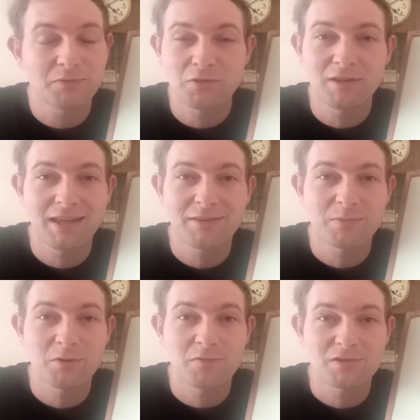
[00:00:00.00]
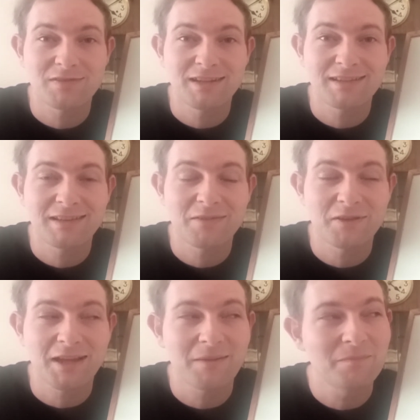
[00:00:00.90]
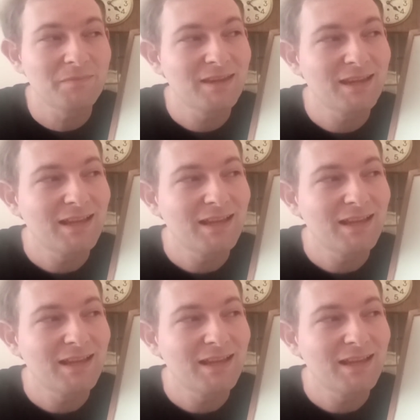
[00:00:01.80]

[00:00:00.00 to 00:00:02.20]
I'll try and get some Eurovision things in there if I can.